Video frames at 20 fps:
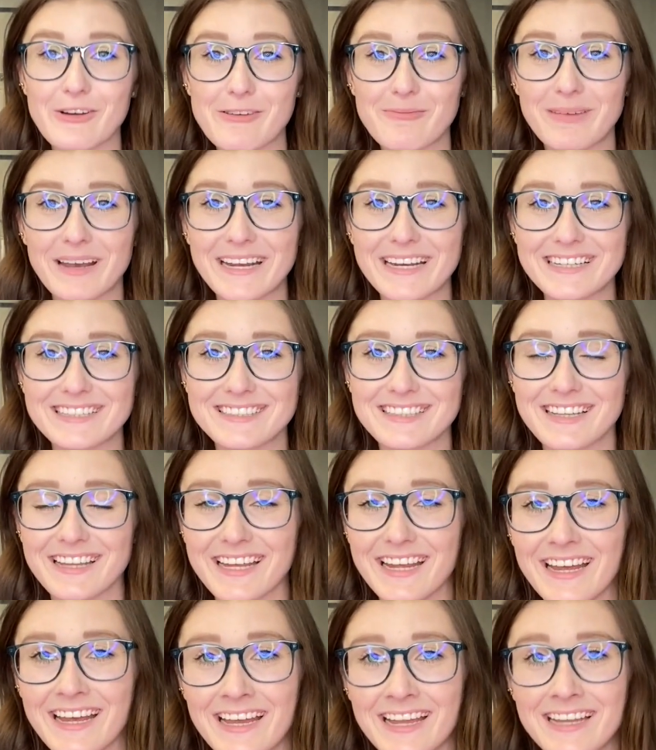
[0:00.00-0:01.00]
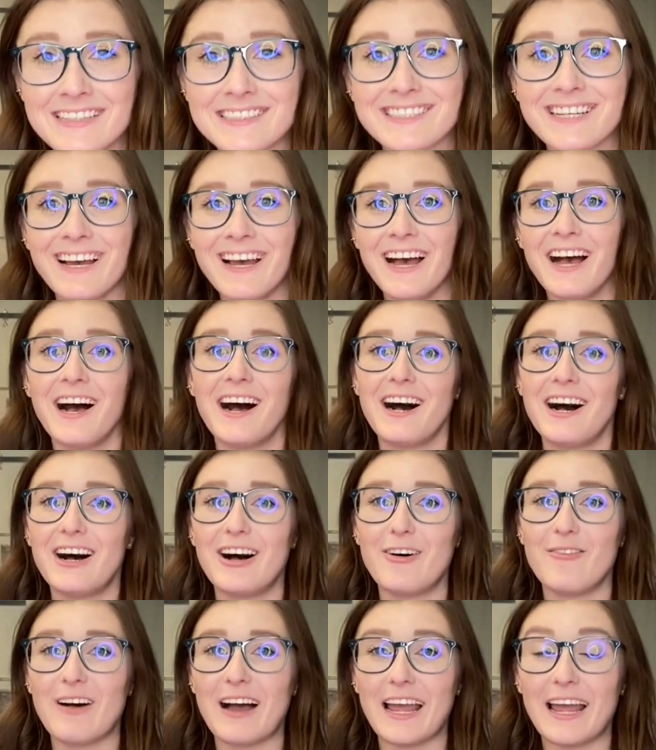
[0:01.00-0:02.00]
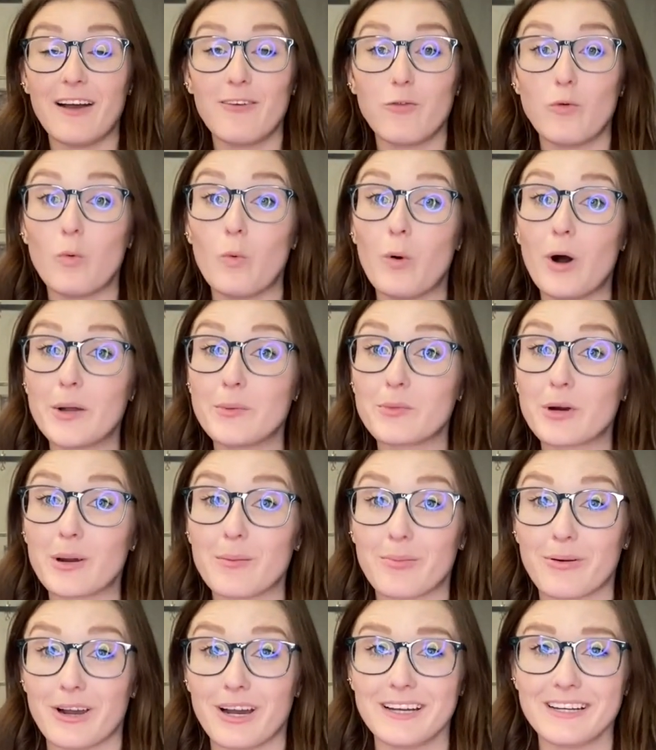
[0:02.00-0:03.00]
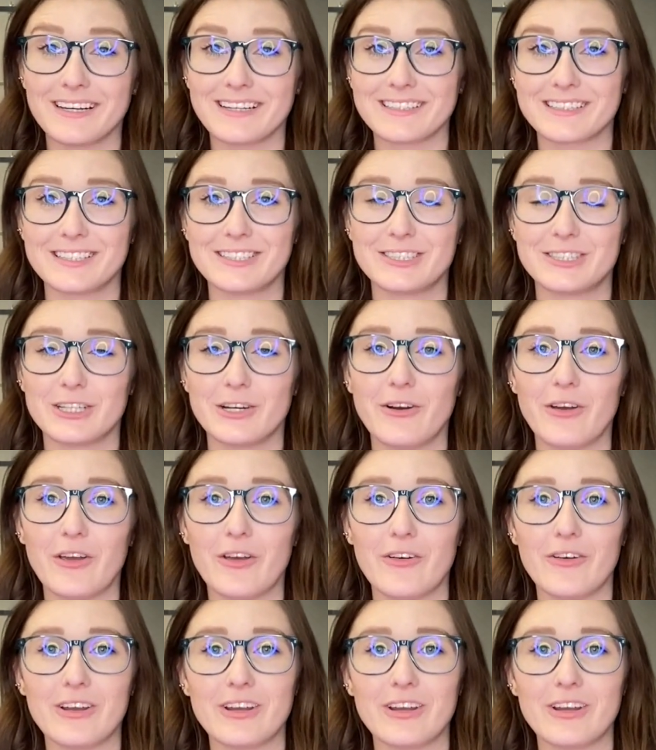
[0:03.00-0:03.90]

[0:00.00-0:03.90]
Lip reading: we've made it to the end. I have one more product to show you,